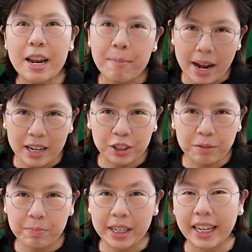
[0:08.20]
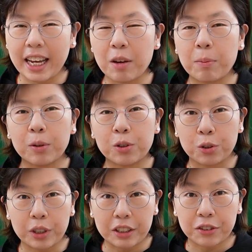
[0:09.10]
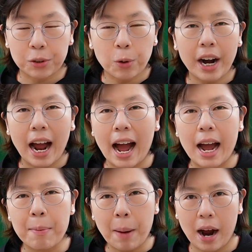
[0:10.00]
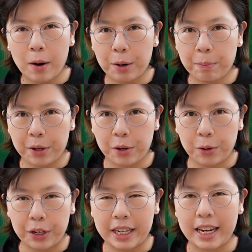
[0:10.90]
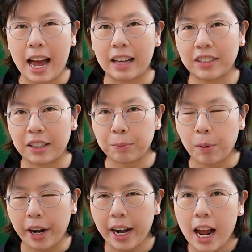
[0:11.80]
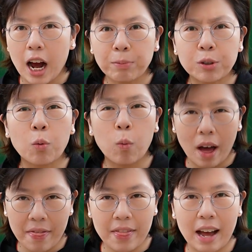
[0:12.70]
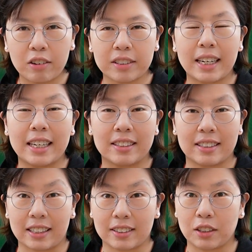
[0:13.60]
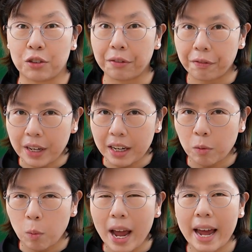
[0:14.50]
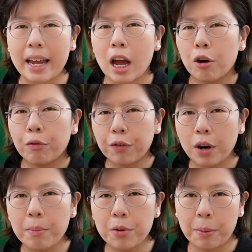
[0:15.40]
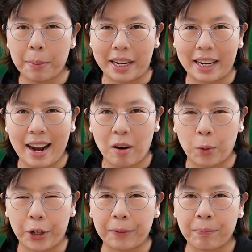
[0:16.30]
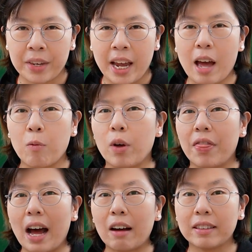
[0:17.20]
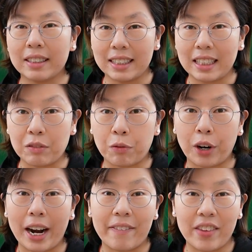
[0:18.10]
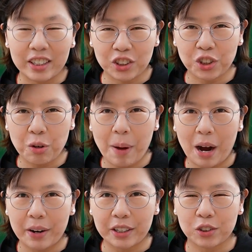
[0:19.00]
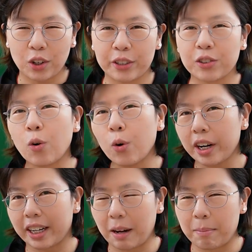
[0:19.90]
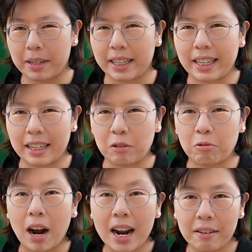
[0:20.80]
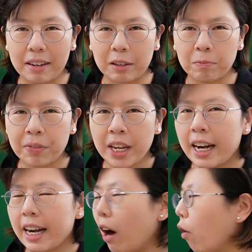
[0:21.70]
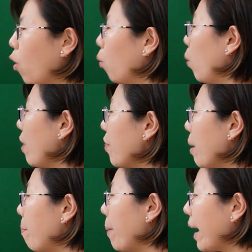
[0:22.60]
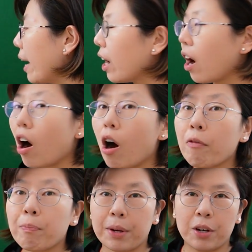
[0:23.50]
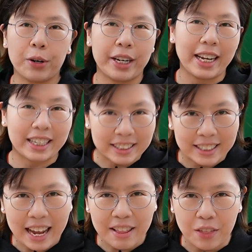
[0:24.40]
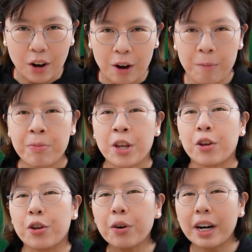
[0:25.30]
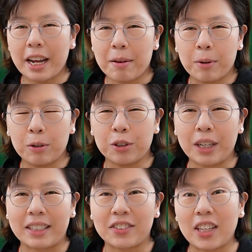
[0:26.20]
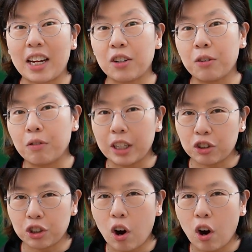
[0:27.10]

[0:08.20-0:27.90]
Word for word: Imagine being able to install high-power PoE access point up to 1,600 feet away from your main network and without the need for additional power source or a complicated wiring. Now, with a pair of PoE extender, you are able to extend the reach